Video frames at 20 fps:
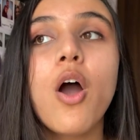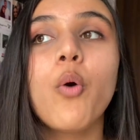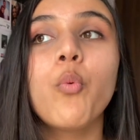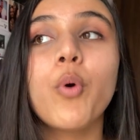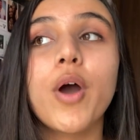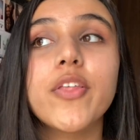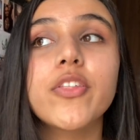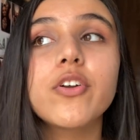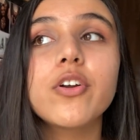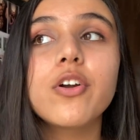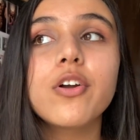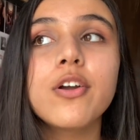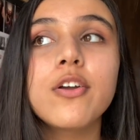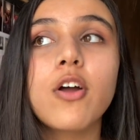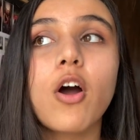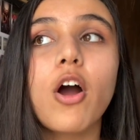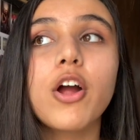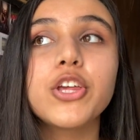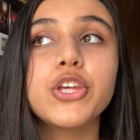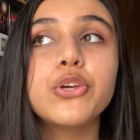whether or
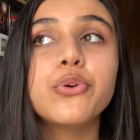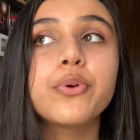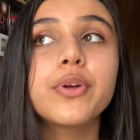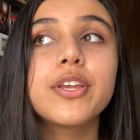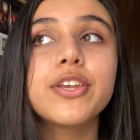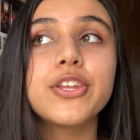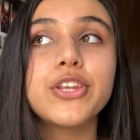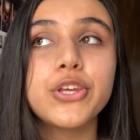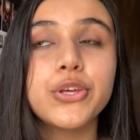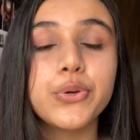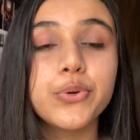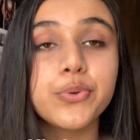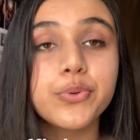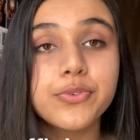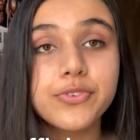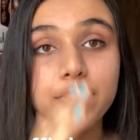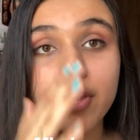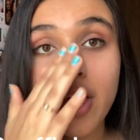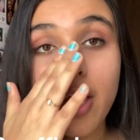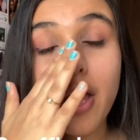not you can
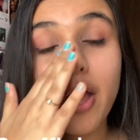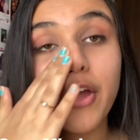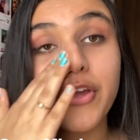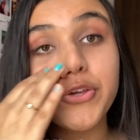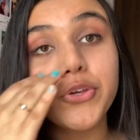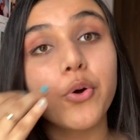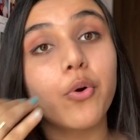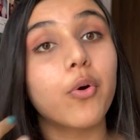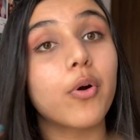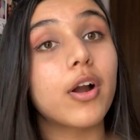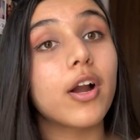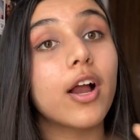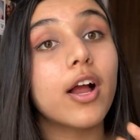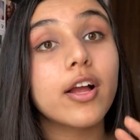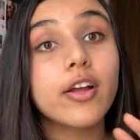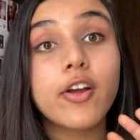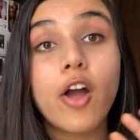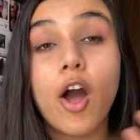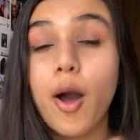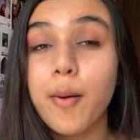use
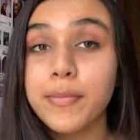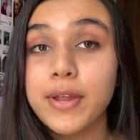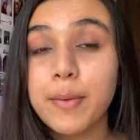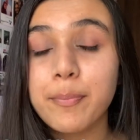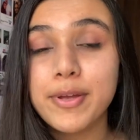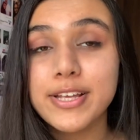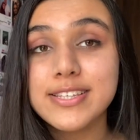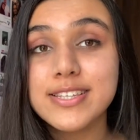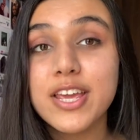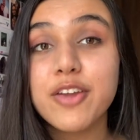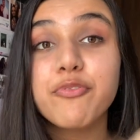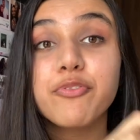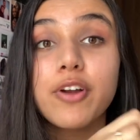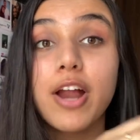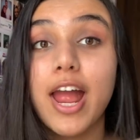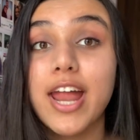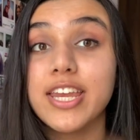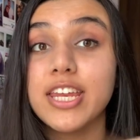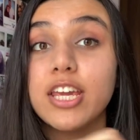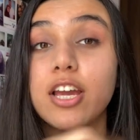your Common App essay for
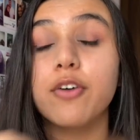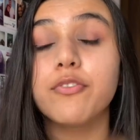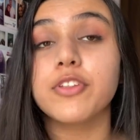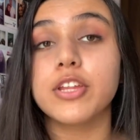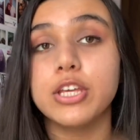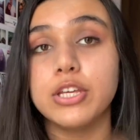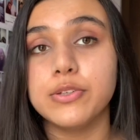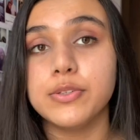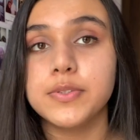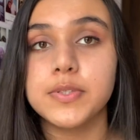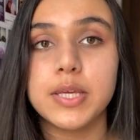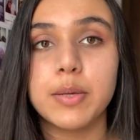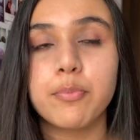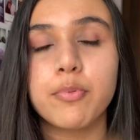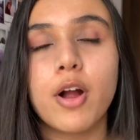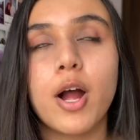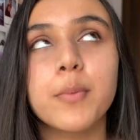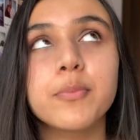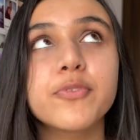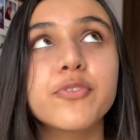any of the
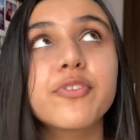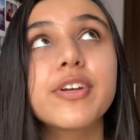UC prompts.